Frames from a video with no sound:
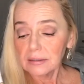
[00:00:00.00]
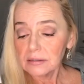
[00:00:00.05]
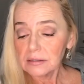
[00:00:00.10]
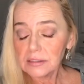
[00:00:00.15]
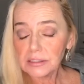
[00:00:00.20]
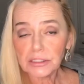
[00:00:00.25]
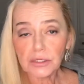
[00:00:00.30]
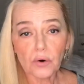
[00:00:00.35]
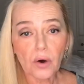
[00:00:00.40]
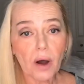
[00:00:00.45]

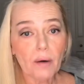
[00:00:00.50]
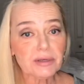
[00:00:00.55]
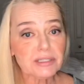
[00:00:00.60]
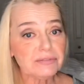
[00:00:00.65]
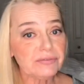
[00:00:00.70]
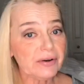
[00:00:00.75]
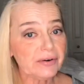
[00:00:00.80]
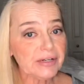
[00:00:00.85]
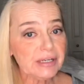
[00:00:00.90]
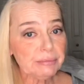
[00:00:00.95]
So I was
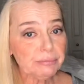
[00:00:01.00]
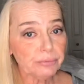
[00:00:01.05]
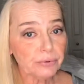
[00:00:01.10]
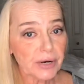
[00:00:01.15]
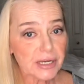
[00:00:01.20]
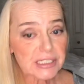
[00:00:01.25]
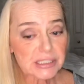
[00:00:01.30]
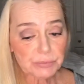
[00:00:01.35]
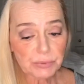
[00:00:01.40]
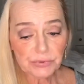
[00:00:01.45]
very
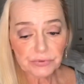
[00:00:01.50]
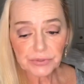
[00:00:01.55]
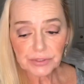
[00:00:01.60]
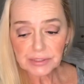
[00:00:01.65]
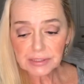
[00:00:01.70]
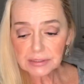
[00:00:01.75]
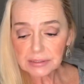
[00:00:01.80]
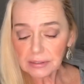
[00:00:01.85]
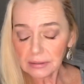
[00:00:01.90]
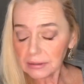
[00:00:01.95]
impressed with
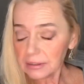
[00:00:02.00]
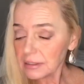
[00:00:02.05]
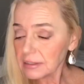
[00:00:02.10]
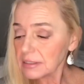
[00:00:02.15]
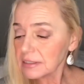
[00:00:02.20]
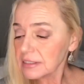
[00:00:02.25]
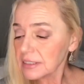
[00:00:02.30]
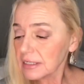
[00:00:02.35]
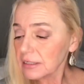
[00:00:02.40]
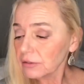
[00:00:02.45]
this
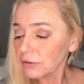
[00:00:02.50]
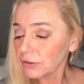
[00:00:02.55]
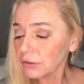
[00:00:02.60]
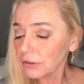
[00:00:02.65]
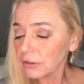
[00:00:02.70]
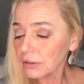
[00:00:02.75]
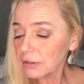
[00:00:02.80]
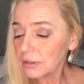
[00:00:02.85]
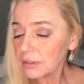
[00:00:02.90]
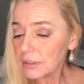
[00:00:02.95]

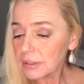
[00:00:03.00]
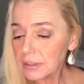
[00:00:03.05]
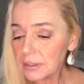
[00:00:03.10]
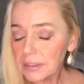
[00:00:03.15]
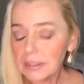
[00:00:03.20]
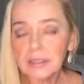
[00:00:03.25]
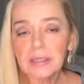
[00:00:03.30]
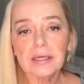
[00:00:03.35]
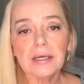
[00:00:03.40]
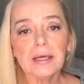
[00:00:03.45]
concealer,
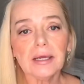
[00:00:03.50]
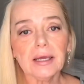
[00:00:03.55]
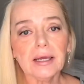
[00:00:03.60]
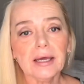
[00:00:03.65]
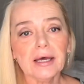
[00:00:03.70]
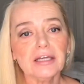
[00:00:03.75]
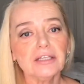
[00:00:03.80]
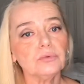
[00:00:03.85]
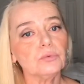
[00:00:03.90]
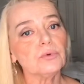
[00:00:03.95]

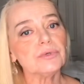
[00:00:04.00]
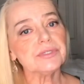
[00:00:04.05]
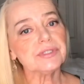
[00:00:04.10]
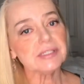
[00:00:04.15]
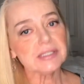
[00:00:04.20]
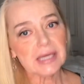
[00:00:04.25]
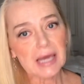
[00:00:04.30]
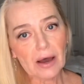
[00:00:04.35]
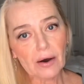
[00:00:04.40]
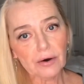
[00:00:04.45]
and we'll
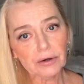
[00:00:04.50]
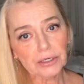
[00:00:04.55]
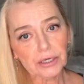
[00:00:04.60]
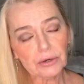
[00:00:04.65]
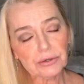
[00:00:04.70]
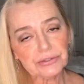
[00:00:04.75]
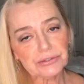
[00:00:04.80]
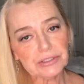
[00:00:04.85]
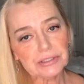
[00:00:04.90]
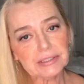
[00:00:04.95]
see how it
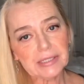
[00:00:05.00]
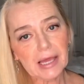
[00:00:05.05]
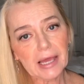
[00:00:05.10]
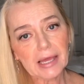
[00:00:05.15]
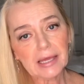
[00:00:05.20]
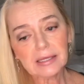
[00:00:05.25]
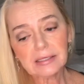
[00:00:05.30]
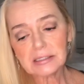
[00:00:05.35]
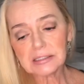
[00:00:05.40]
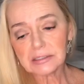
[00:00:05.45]
goes
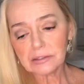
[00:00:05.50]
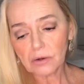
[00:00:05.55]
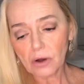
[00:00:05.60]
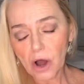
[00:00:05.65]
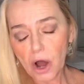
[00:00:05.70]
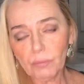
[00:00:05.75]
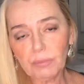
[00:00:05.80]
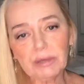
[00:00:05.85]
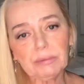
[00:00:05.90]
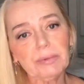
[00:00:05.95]
today. So
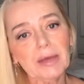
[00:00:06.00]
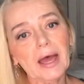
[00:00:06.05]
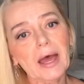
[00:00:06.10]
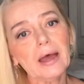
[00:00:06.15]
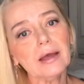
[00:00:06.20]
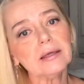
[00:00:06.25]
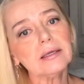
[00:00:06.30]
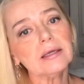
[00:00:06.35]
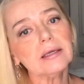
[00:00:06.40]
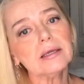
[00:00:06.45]
I'll be
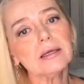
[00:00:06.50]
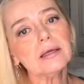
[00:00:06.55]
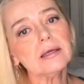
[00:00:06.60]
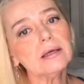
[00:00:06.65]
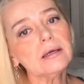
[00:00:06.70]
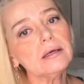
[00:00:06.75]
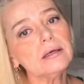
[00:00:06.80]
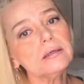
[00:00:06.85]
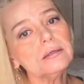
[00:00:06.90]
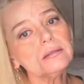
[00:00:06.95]
back
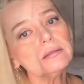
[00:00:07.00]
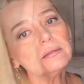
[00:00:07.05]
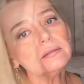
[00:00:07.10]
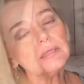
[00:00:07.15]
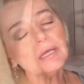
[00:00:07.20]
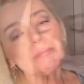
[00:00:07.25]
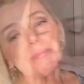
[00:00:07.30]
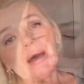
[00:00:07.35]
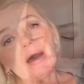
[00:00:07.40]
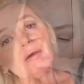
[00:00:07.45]
in
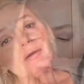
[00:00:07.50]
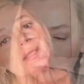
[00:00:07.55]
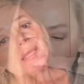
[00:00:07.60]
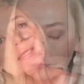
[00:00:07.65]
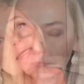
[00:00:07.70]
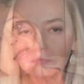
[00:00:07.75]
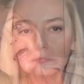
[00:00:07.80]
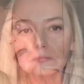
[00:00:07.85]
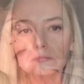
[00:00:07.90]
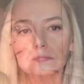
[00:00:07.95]
about
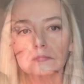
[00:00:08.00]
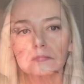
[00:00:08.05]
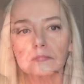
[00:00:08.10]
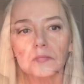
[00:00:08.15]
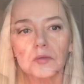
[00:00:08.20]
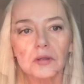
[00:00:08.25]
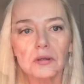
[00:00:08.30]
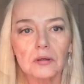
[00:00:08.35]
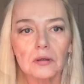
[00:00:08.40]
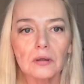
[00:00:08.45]
8 hours
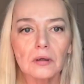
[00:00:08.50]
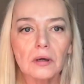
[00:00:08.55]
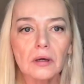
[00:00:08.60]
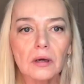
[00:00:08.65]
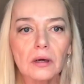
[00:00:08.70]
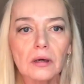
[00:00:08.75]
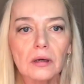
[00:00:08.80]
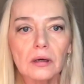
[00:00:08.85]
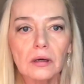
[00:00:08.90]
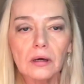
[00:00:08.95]
or
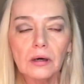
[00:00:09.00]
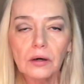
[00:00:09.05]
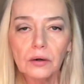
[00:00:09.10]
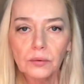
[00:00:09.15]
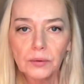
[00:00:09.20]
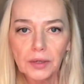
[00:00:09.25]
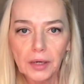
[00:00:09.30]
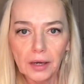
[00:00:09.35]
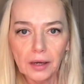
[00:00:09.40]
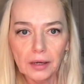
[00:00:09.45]
so.
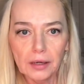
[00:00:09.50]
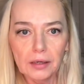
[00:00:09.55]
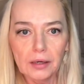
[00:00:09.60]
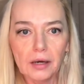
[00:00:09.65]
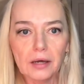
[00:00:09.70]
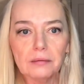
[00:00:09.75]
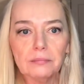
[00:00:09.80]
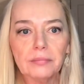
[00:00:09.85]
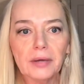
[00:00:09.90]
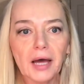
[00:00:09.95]
Okay,
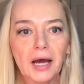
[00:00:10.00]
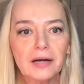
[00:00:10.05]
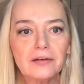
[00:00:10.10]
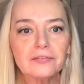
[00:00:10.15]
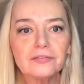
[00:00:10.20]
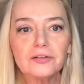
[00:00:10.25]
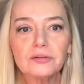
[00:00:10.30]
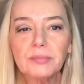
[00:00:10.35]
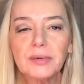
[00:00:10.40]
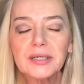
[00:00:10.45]
I'm back
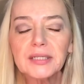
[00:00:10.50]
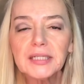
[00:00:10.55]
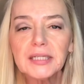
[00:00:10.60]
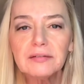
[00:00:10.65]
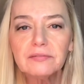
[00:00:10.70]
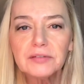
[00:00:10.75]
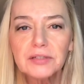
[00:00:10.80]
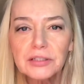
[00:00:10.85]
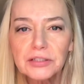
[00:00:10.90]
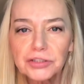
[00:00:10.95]
for my
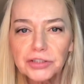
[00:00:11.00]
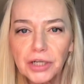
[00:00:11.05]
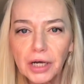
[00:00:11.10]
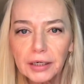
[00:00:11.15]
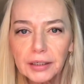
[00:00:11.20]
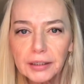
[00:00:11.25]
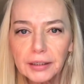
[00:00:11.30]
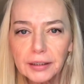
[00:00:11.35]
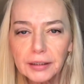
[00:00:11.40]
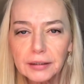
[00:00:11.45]
evening
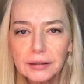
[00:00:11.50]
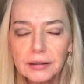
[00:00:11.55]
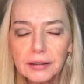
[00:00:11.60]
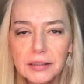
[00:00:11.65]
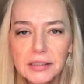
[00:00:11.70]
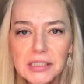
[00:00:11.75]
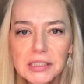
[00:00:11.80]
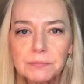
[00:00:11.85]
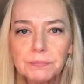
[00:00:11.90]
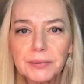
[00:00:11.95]
check-in.
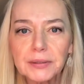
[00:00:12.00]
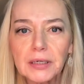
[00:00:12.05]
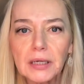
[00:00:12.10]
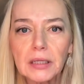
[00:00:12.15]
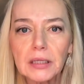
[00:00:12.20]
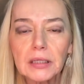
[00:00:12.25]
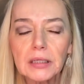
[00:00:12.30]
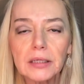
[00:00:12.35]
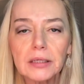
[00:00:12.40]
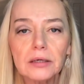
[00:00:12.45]
It's been a
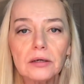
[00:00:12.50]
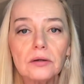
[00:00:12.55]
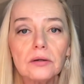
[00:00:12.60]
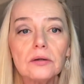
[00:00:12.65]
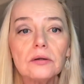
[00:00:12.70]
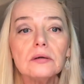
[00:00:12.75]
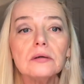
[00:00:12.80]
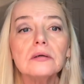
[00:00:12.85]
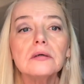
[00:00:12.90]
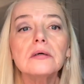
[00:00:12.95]

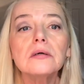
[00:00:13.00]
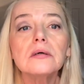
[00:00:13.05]
little